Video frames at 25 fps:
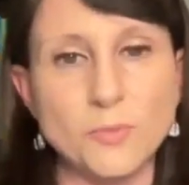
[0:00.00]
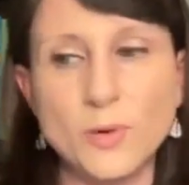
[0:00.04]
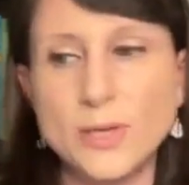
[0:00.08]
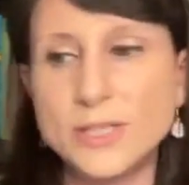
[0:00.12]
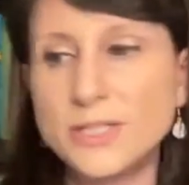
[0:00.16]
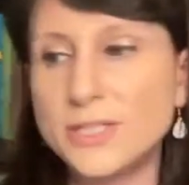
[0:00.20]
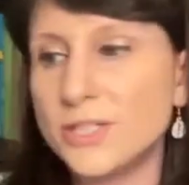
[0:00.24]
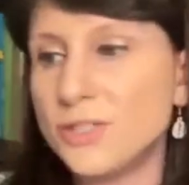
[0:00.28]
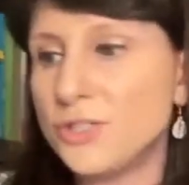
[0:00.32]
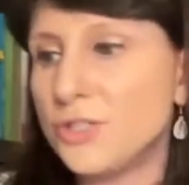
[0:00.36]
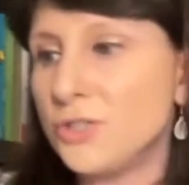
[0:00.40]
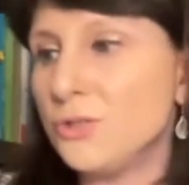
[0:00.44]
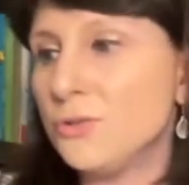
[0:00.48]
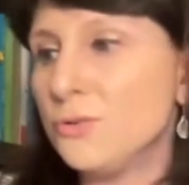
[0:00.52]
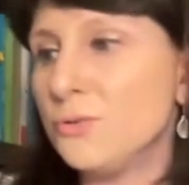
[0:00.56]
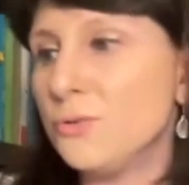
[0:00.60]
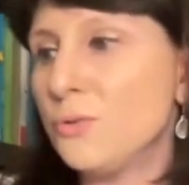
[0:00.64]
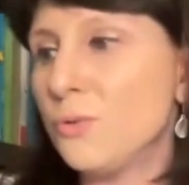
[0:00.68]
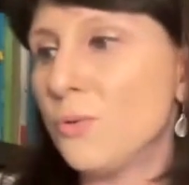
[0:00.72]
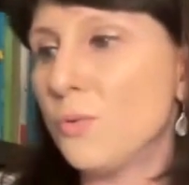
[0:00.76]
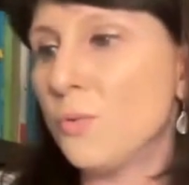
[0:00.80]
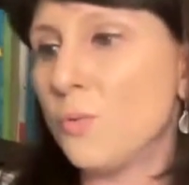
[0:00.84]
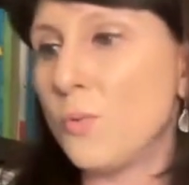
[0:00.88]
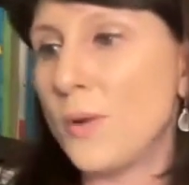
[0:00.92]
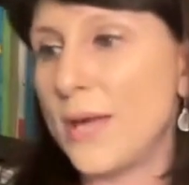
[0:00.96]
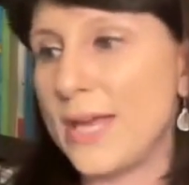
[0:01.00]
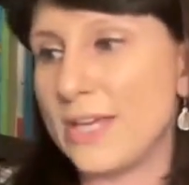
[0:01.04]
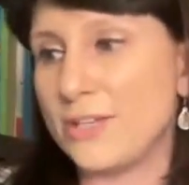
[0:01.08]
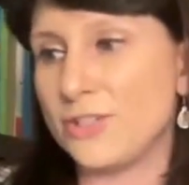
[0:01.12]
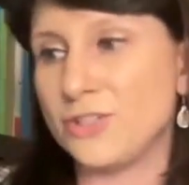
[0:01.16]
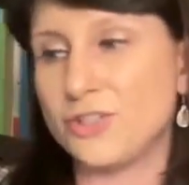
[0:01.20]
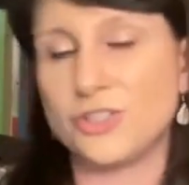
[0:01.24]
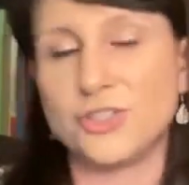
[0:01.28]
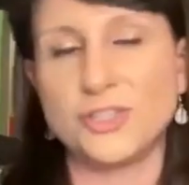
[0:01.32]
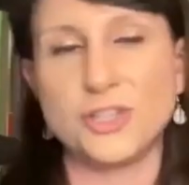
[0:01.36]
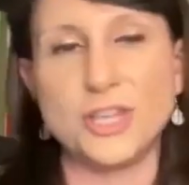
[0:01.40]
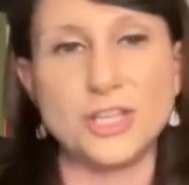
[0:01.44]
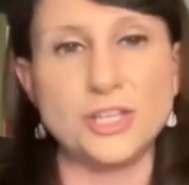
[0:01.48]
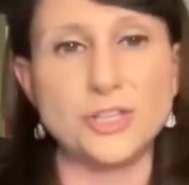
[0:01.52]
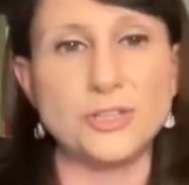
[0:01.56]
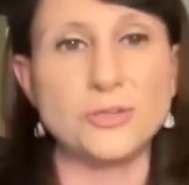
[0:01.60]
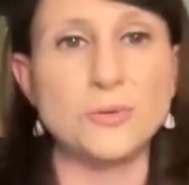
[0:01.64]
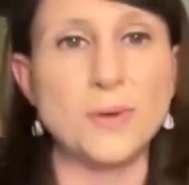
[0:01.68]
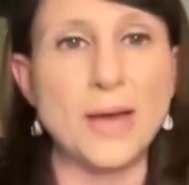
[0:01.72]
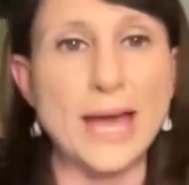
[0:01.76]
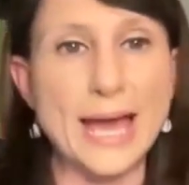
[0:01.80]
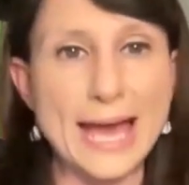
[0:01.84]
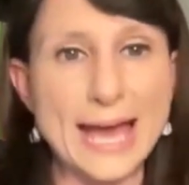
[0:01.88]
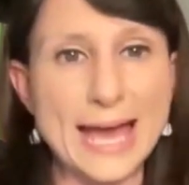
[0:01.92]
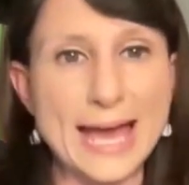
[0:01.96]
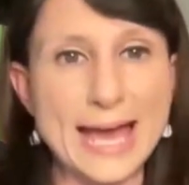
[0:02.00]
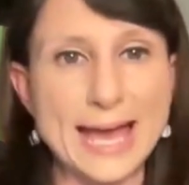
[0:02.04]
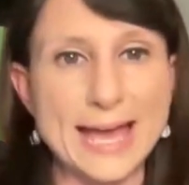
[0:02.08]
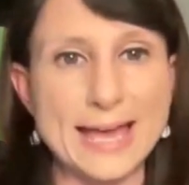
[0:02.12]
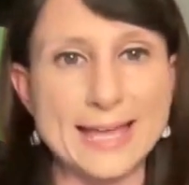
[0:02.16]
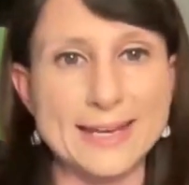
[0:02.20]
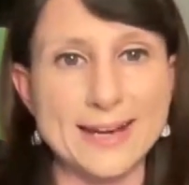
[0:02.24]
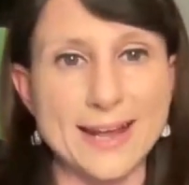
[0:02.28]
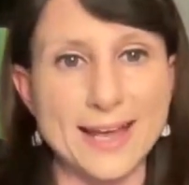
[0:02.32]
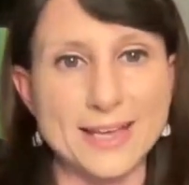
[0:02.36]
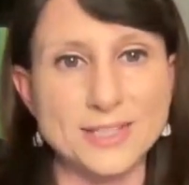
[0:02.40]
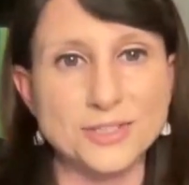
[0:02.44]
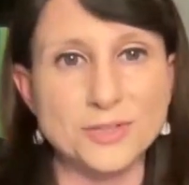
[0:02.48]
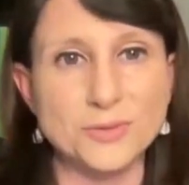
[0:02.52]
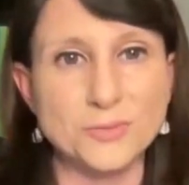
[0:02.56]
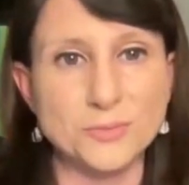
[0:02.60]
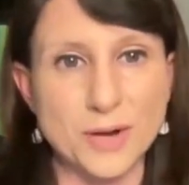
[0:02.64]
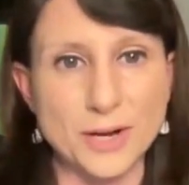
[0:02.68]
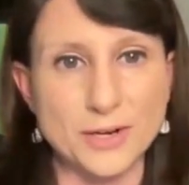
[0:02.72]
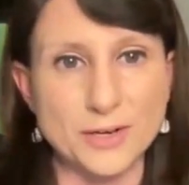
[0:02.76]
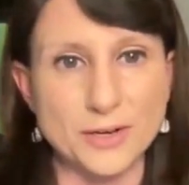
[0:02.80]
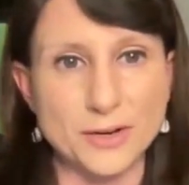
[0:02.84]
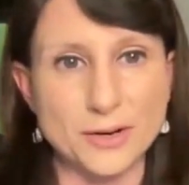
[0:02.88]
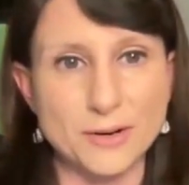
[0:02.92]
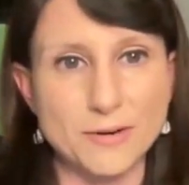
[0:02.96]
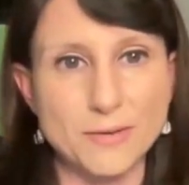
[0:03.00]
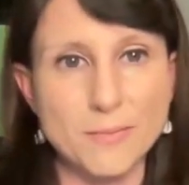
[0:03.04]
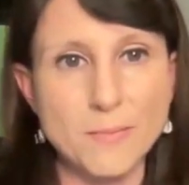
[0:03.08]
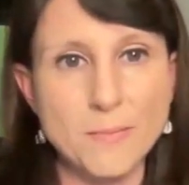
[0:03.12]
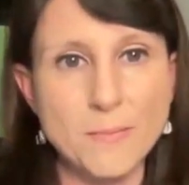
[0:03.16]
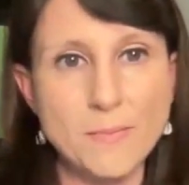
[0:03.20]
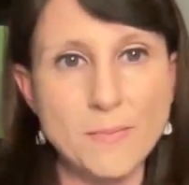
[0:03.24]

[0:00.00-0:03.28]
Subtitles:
What did you wish that you had as a runner?